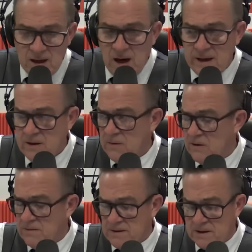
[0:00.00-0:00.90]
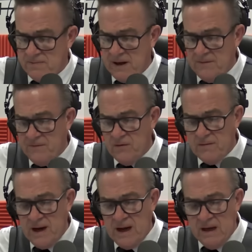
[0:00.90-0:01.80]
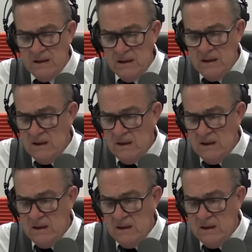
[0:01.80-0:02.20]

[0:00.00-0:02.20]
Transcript: I'd like to welcome to the platform now